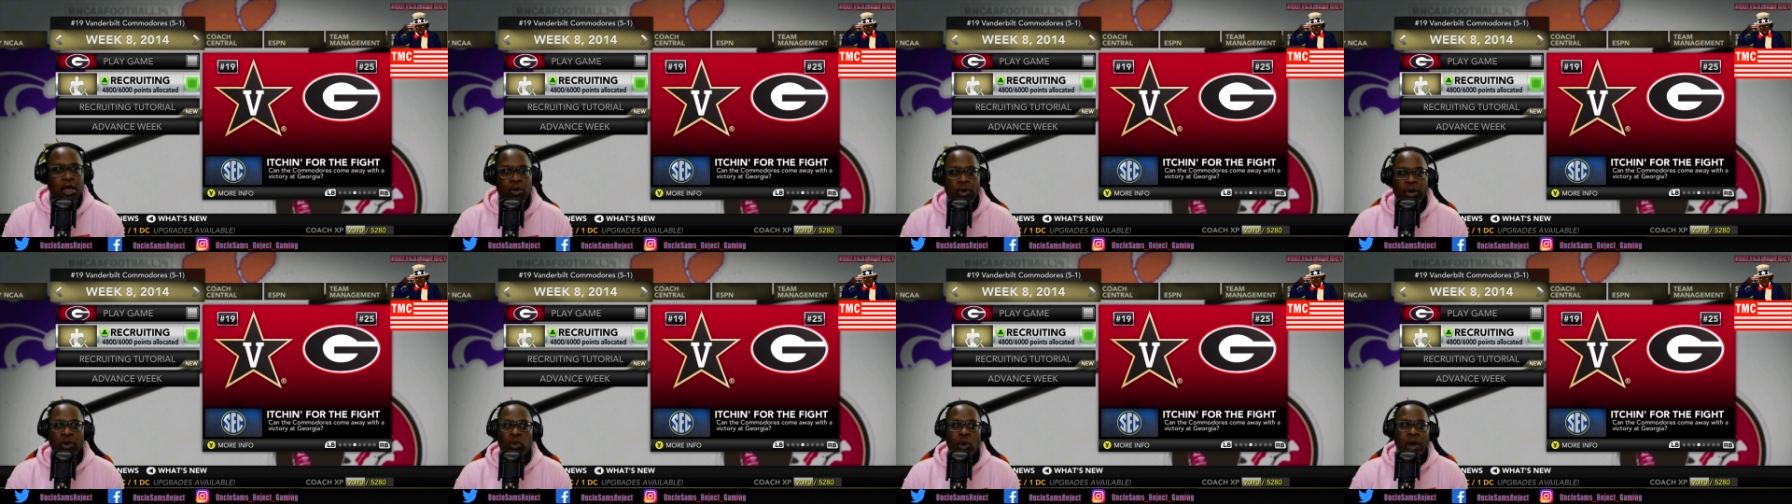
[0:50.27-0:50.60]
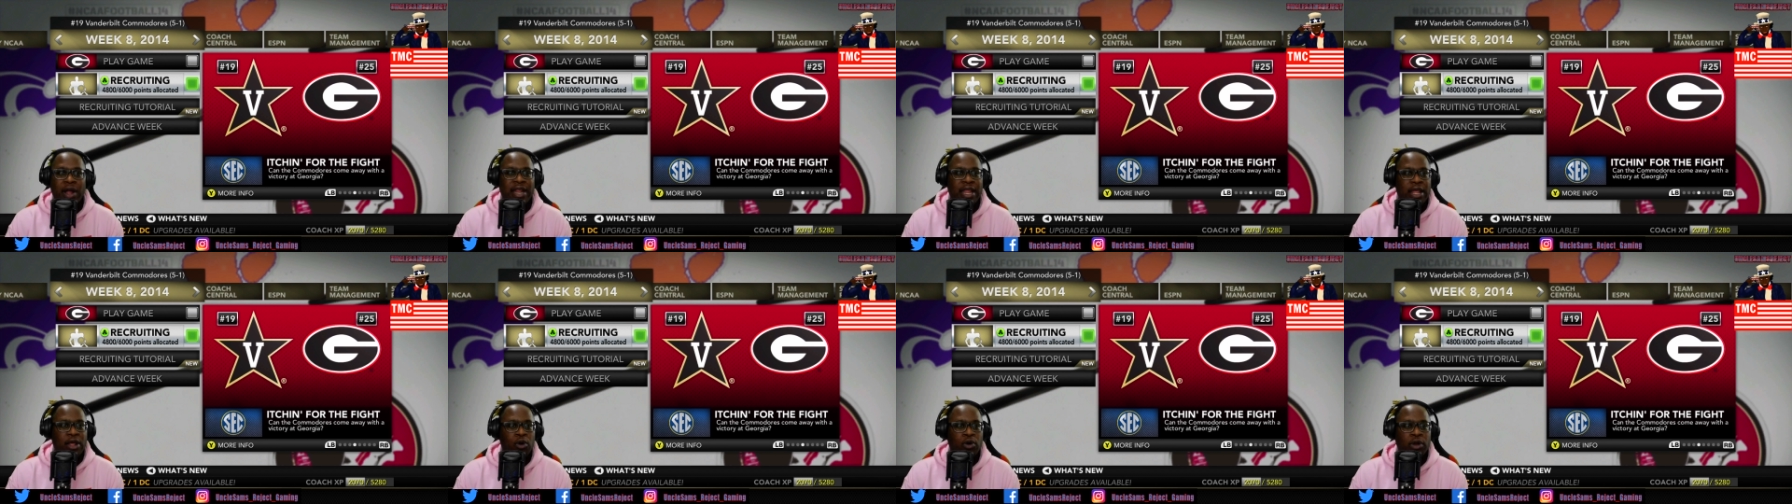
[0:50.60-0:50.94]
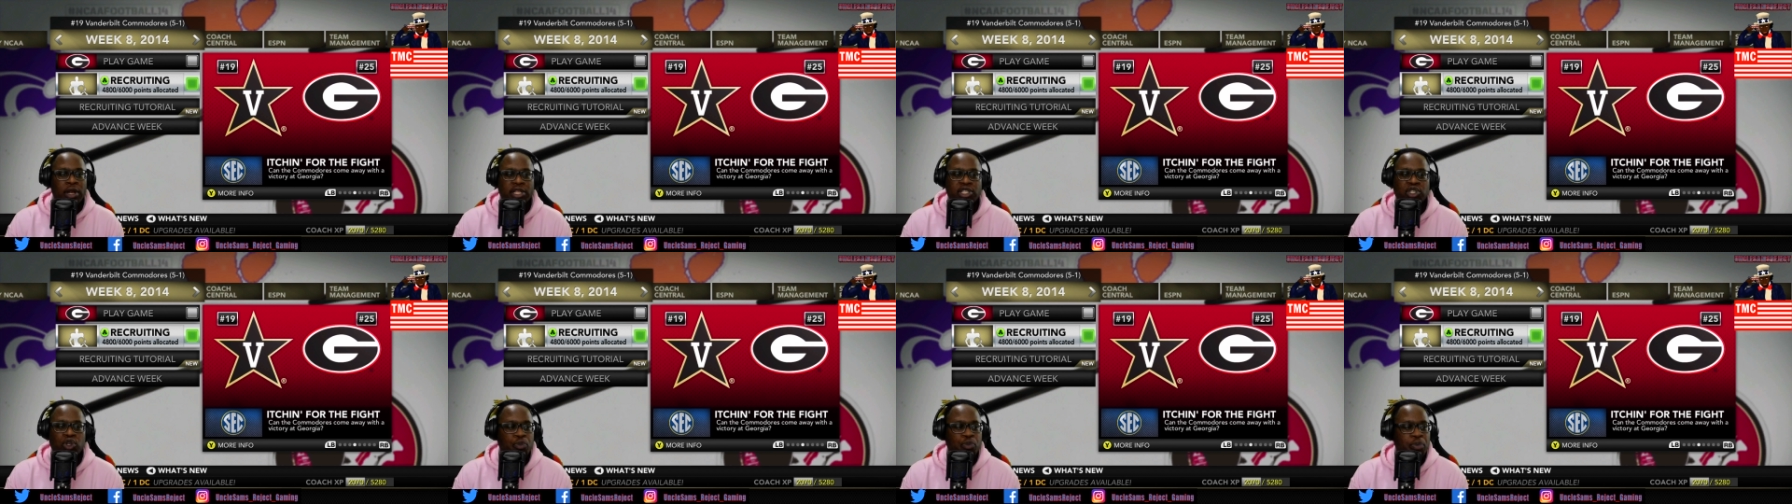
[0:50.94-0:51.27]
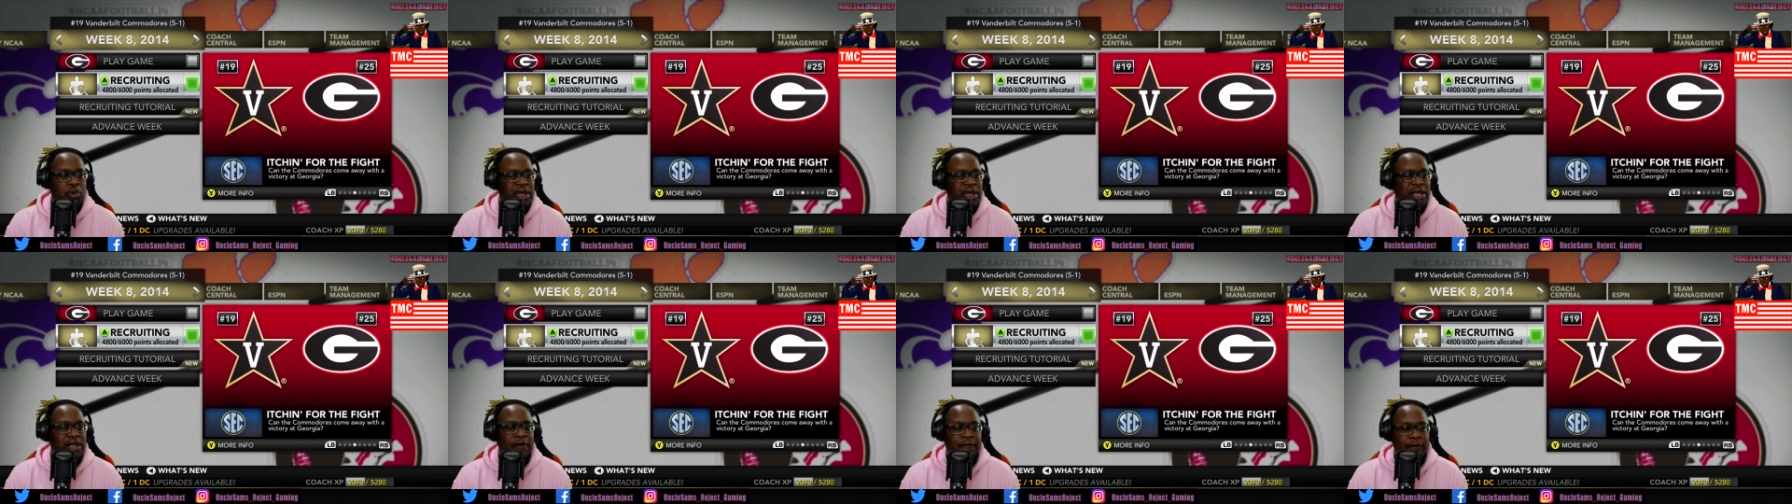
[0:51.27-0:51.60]
We won it on a two
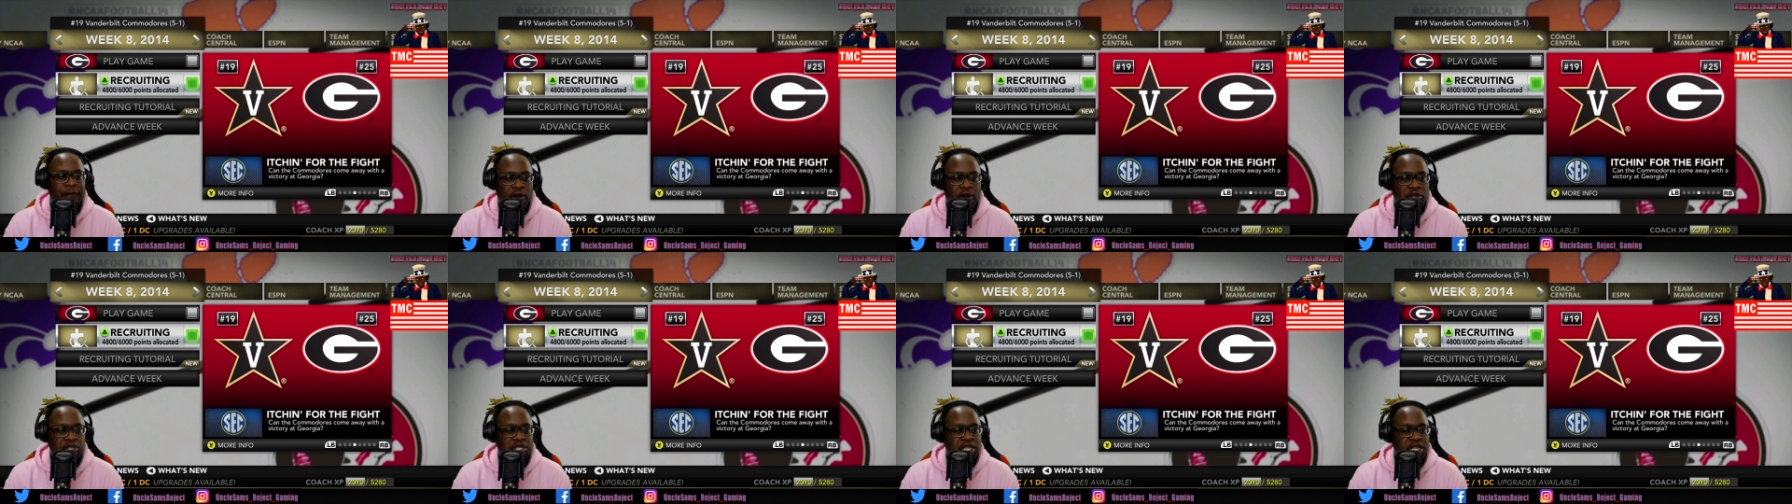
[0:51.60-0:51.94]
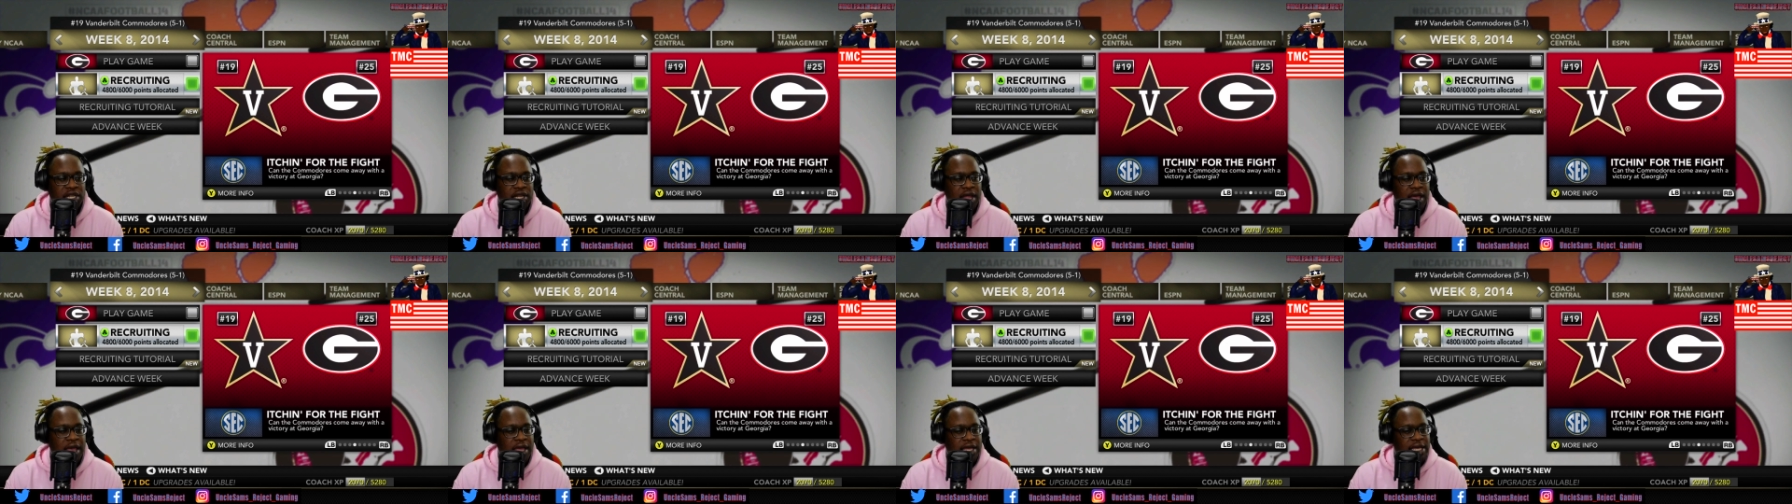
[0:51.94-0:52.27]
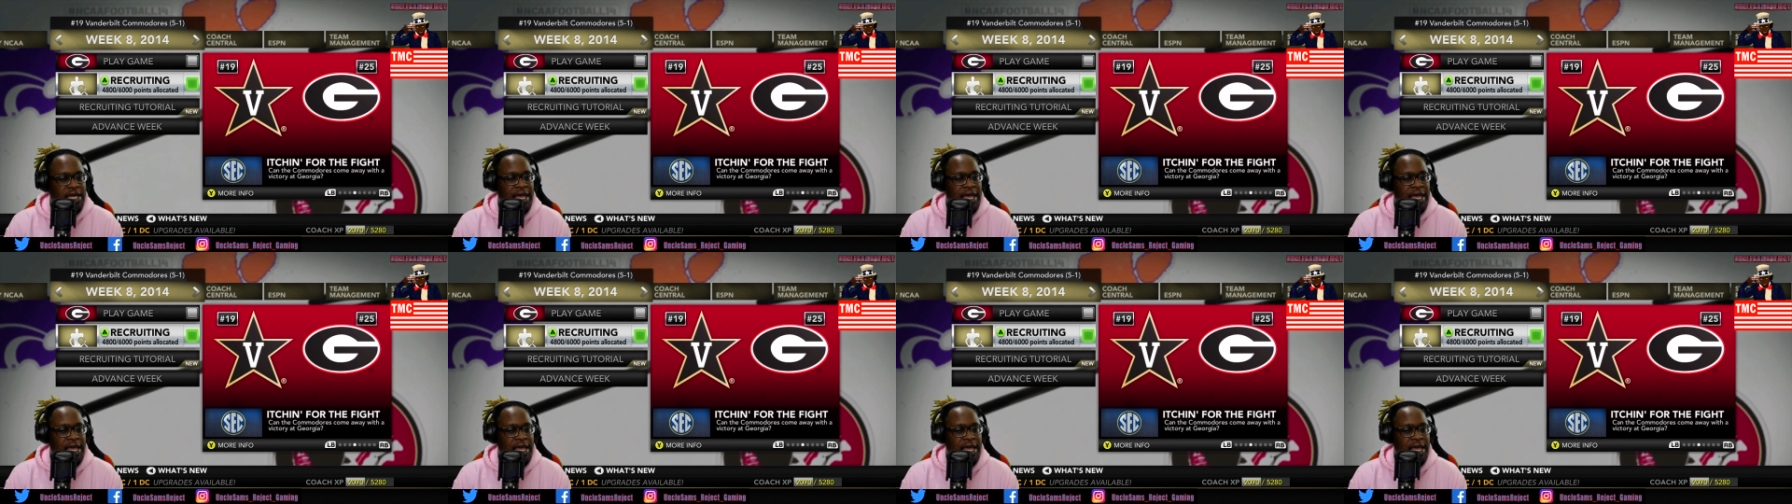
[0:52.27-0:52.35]
point conversion.